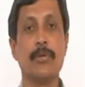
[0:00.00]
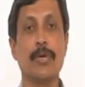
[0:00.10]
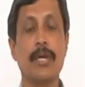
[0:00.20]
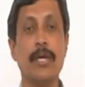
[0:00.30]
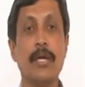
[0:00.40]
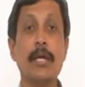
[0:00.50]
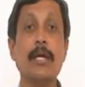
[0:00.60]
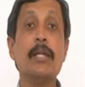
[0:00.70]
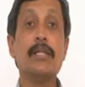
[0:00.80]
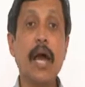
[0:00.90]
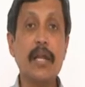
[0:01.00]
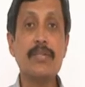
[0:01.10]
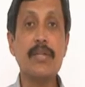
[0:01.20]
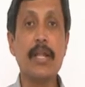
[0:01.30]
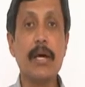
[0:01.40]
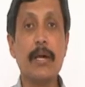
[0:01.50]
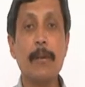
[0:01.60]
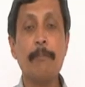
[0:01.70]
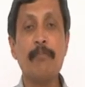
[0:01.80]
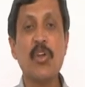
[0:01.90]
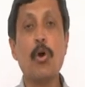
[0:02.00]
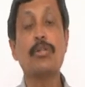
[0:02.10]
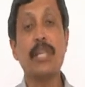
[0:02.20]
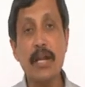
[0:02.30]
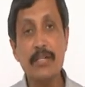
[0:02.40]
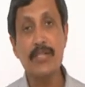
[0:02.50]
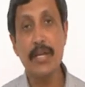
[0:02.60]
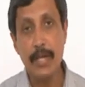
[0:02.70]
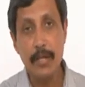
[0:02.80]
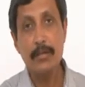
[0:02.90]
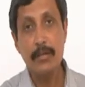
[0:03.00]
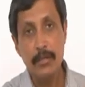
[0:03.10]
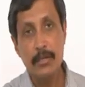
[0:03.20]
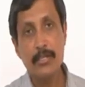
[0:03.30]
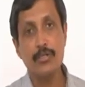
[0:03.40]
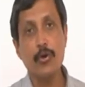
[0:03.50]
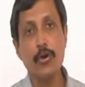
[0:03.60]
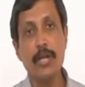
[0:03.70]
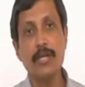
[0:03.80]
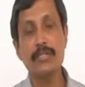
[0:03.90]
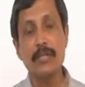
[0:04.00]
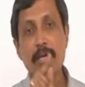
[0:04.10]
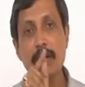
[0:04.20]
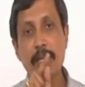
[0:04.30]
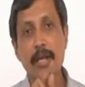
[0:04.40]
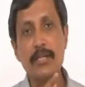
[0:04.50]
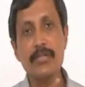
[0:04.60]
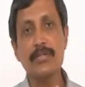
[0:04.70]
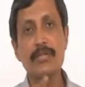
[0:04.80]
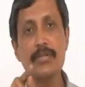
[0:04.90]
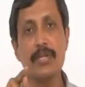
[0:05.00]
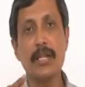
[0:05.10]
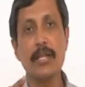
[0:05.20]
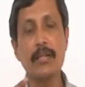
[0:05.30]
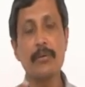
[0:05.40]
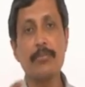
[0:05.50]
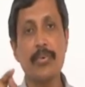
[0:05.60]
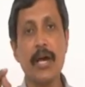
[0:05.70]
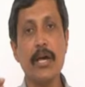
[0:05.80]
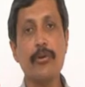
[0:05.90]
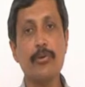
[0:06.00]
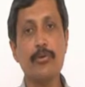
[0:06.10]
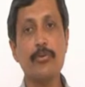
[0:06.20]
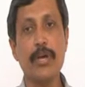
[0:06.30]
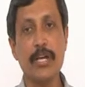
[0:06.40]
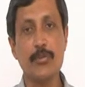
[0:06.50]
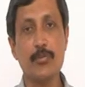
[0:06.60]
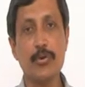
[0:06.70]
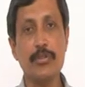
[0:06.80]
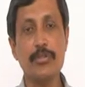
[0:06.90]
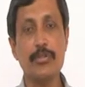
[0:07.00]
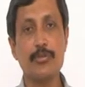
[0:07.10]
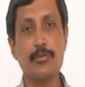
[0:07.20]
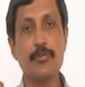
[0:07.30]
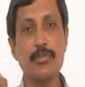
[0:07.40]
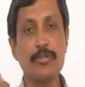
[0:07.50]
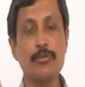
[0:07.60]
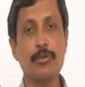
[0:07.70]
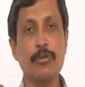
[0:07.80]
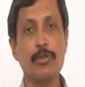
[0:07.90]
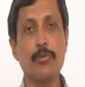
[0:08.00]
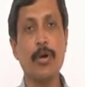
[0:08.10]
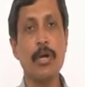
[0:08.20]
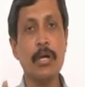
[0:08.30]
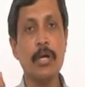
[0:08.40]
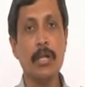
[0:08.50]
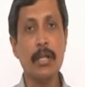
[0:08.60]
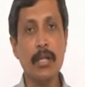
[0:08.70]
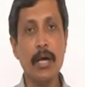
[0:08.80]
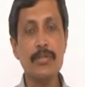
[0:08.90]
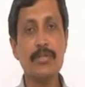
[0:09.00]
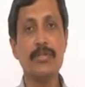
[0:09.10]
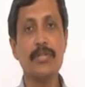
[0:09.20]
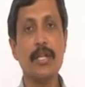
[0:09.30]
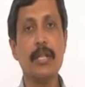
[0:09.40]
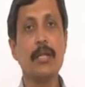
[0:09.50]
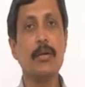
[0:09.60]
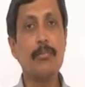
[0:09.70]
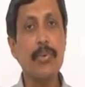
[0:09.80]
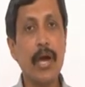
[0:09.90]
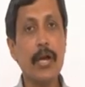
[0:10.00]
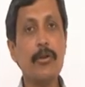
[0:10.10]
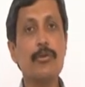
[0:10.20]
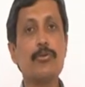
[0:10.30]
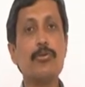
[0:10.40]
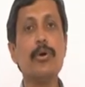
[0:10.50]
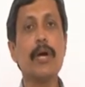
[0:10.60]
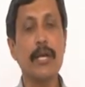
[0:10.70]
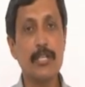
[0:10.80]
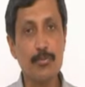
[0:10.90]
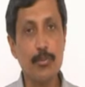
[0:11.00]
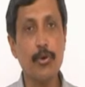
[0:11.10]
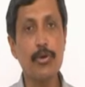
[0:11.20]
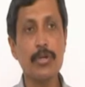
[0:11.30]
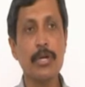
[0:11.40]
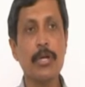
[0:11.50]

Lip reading: Okay. That seller or that sale is called as last sale prior to exports. Student, please note down the word last sale prior to export.